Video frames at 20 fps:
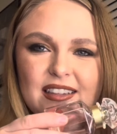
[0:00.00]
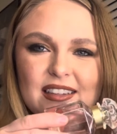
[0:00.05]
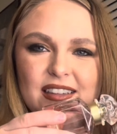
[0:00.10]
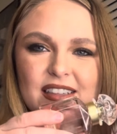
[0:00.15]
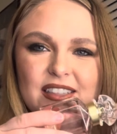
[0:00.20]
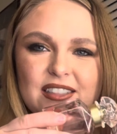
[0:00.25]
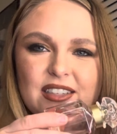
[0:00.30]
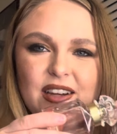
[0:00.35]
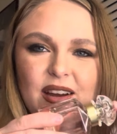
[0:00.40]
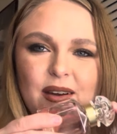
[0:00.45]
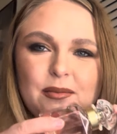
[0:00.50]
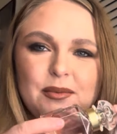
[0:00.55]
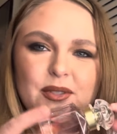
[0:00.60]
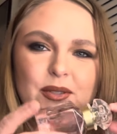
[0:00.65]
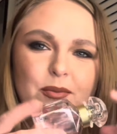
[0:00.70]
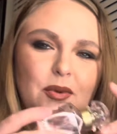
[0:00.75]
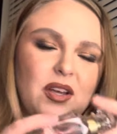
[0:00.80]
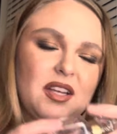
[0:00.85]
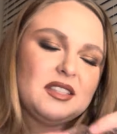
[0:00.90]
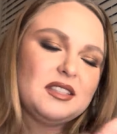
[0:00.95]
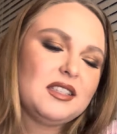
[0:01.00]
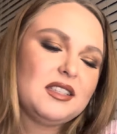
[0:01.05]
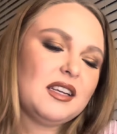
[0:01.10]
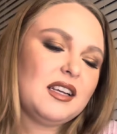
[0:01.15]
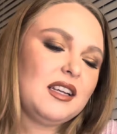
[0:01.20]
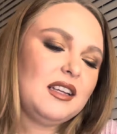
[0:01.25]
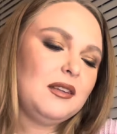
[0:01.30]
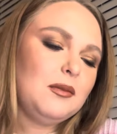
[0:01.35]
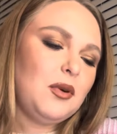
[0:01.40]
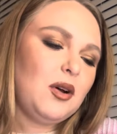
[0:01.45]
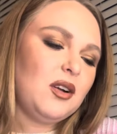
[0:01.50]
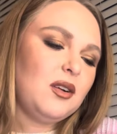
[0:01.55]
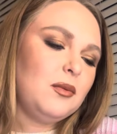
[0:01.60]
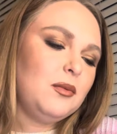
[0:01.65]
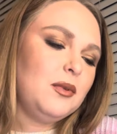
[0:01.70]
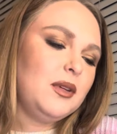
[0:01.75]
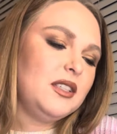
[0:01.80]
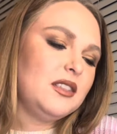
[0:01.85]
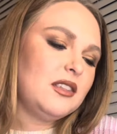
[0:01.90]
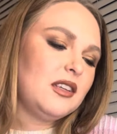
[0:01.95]
The top is plastic and the bottom
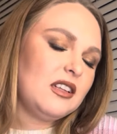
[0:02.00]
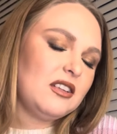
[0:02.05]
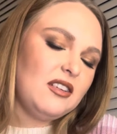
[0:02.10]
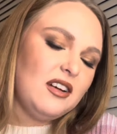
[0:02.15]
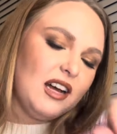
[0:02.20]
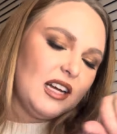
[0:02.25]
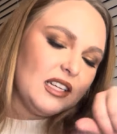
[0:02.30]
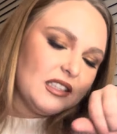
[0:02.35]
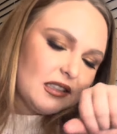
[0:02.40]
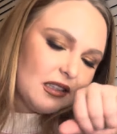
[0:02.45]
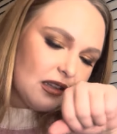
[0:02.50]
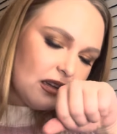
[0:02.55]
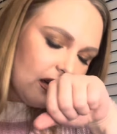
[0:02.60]
is glass.